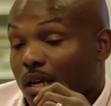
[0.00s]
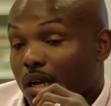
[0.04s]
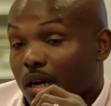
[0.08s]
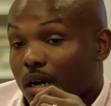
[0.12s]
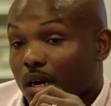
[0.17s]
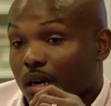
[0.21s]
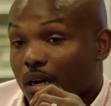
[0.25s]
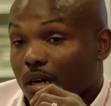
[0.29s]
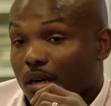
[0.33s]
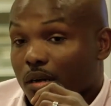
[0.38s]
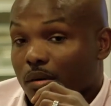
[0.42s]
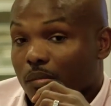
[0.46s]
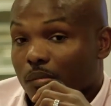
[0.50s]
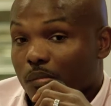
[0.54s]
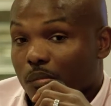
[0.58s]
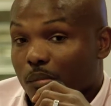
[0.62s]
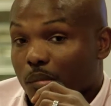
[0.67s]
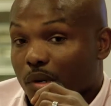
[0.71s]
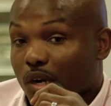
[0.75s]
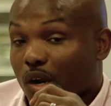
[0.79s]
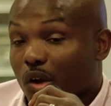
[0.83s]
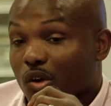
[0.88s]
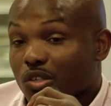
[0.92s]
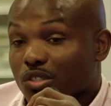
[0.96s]
um,
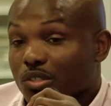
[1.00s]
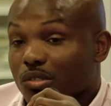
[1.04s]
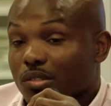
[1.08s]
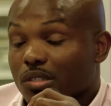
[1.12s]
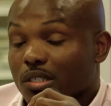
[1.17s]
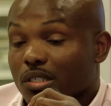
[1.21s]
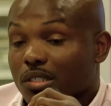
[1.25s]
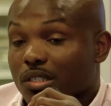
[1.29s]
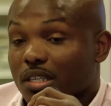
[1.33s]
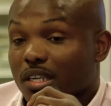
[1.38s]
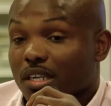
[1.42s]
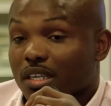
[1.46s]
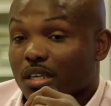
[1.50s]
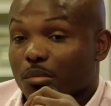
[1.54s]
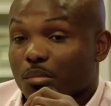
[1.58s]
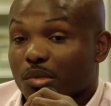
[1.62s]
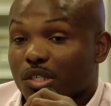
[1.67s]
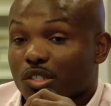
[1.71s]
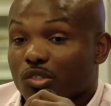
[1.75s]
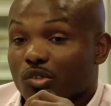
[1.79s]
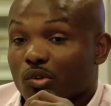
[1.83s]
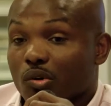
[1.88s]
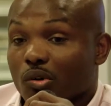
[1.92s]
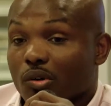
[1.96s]
but I also think that it can
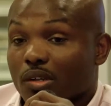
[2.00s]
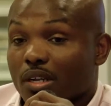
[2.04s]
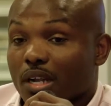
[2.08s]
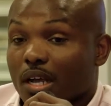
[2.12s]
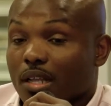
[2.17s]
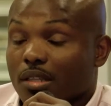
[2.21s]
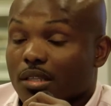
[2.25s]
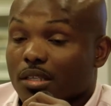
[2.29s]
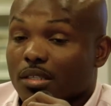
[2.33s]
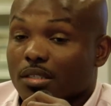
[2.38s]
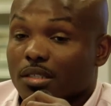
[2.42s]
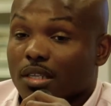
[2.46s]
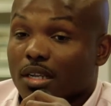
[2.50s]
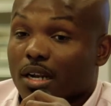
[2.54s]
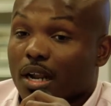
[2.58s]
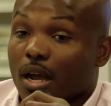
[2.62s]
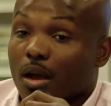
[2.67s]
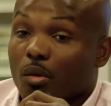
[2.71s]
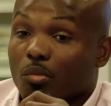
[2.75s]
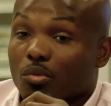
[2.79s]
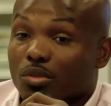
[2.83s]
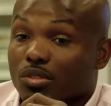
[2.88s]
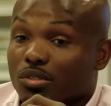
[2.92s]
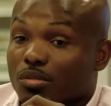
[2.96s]
be taught, and I think that
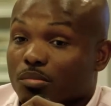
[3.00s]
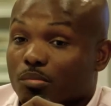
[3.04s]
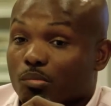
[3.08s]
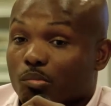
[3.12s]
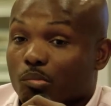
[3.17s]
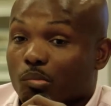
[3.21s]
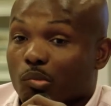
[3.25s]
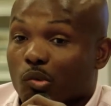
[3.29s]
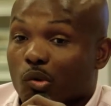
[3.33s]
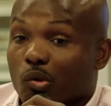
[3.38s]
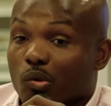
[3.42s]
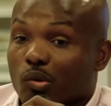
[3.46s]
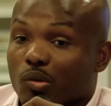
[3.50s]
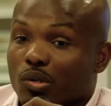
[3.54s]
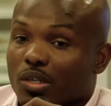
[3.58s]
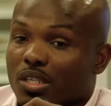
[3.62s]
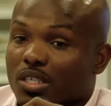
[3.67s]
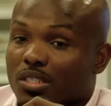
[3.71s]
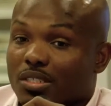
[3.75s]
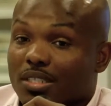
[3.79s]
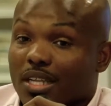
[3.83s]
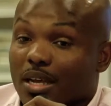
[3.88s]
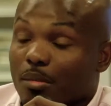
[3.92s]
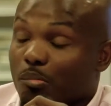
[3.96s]
I was more or
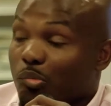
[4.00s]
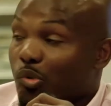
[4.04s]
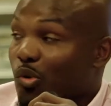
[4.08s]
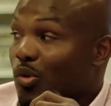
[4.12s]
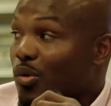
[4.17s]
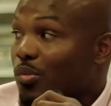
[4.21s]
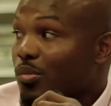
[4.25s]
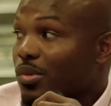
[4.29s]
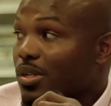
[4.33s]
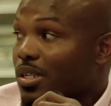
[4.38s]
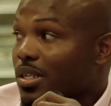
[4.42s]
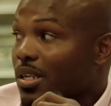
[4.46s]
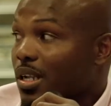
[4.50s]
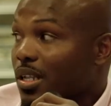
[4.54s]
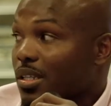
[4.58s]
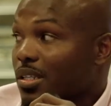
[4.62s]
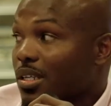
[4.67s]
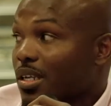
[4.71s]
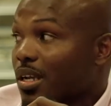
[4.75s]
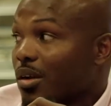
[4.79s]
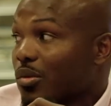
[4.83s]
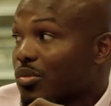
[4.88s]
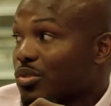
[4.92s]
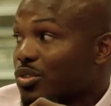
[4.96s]
less not born with it. I
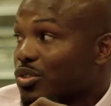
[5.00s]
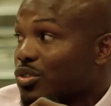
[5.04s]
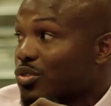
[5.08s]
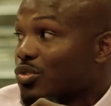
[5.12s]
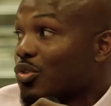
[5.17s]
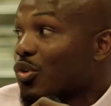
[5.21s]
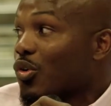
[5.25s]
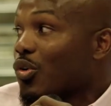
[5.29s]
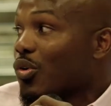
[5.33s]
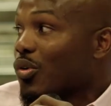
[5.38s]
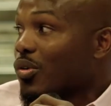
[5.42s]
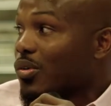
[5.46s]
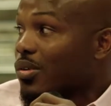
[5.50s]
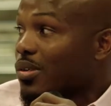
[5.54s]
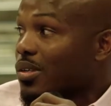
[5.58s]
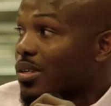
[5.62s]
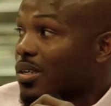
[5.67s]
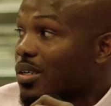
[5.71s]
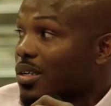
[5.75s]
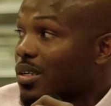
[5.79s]
think I was taught